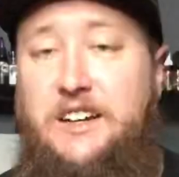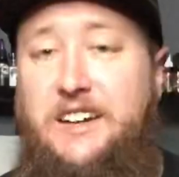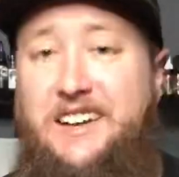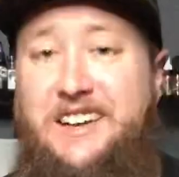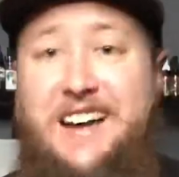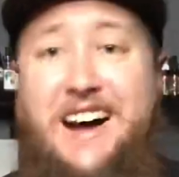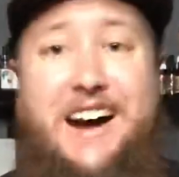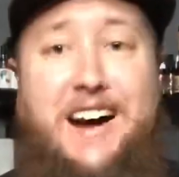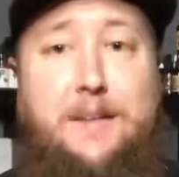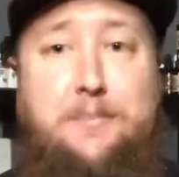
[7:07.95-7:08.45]

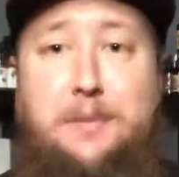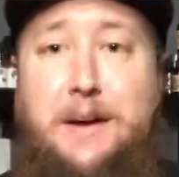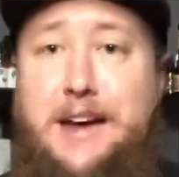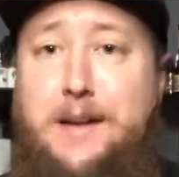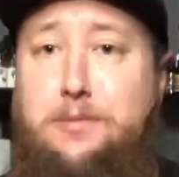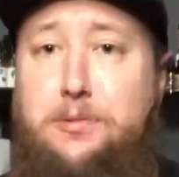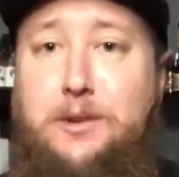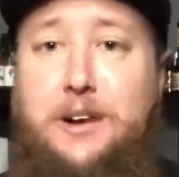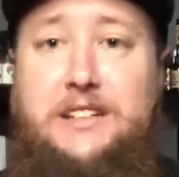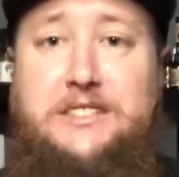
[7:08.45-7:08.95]
Not a
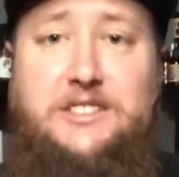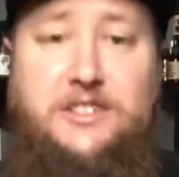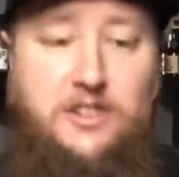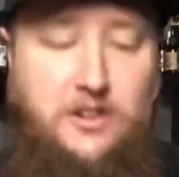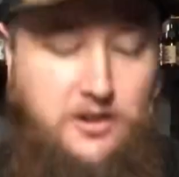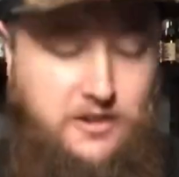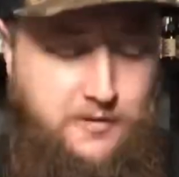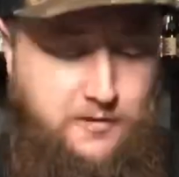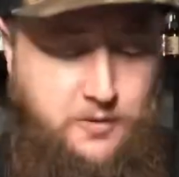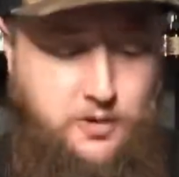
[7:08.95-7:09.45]
bad price at
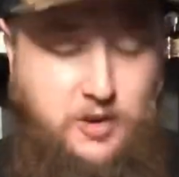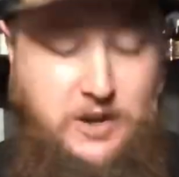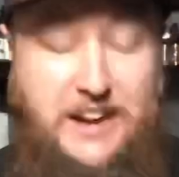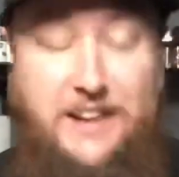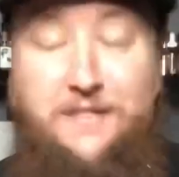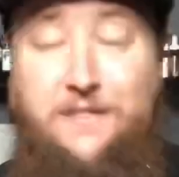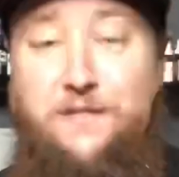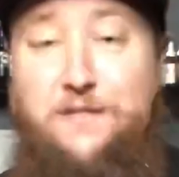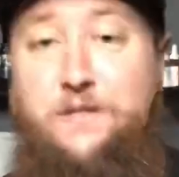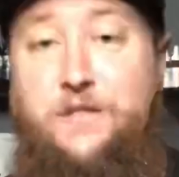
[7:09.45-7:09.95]
all for
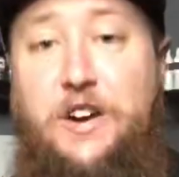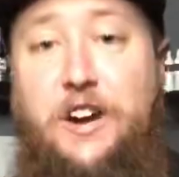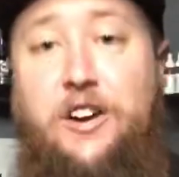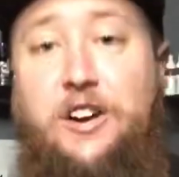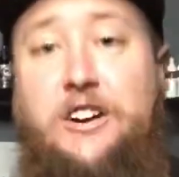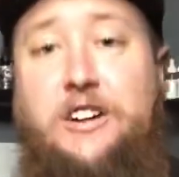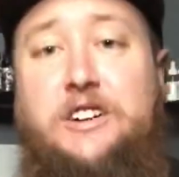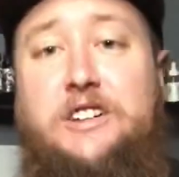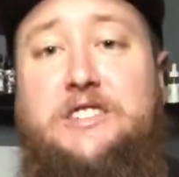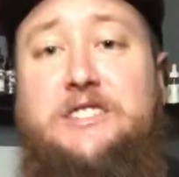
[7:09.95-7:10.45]
a
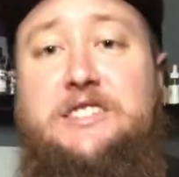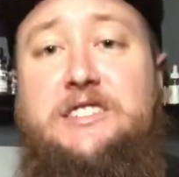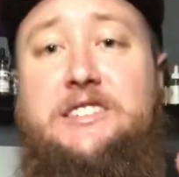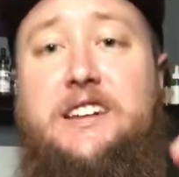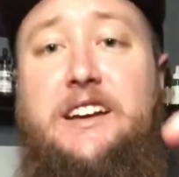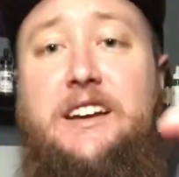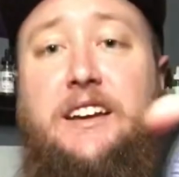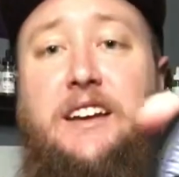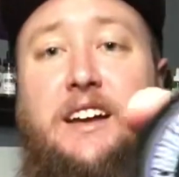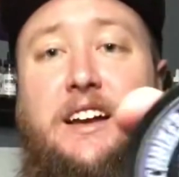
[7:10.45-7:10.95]
very good
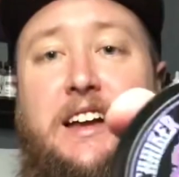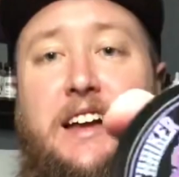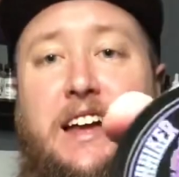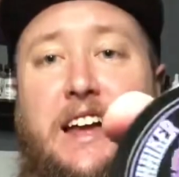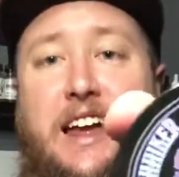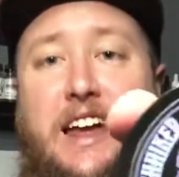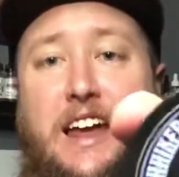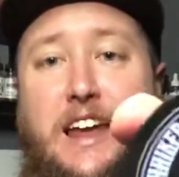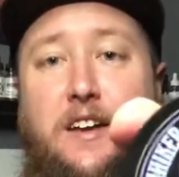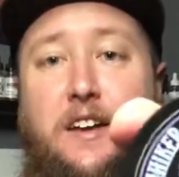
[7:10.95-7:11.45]
scent
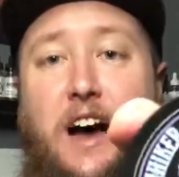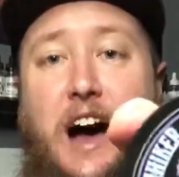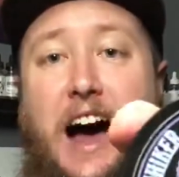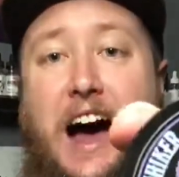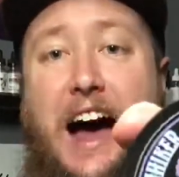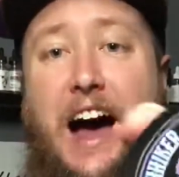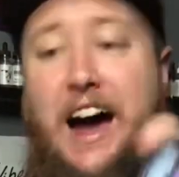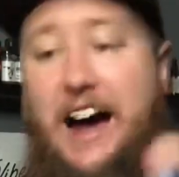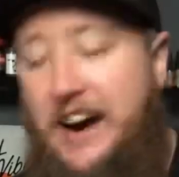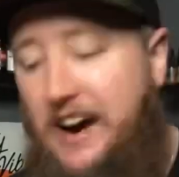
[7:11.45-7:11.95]
and
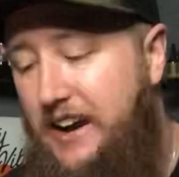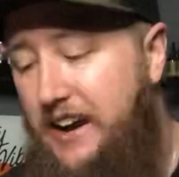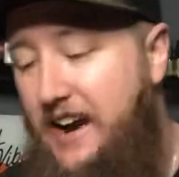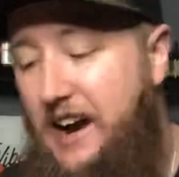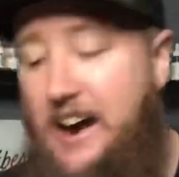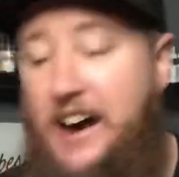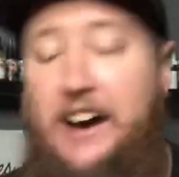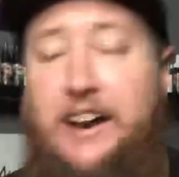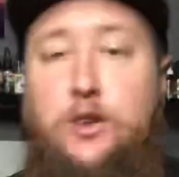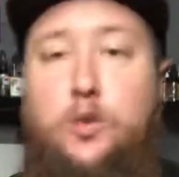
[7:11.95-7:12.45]
high,
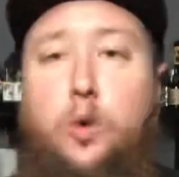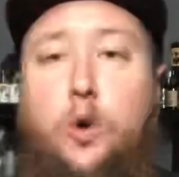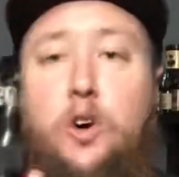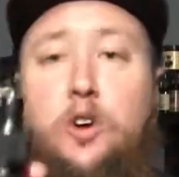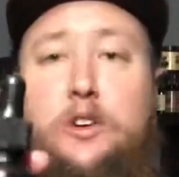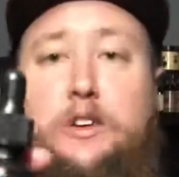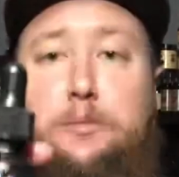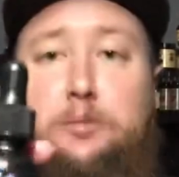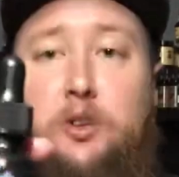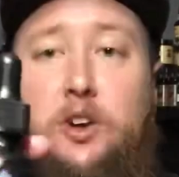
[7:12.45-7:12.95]
high
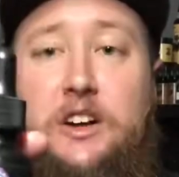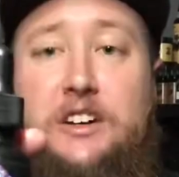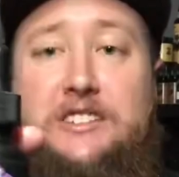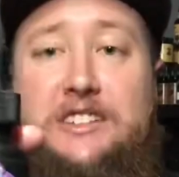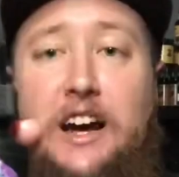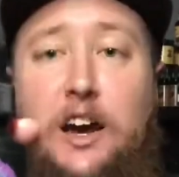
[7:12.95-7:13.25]
quality products.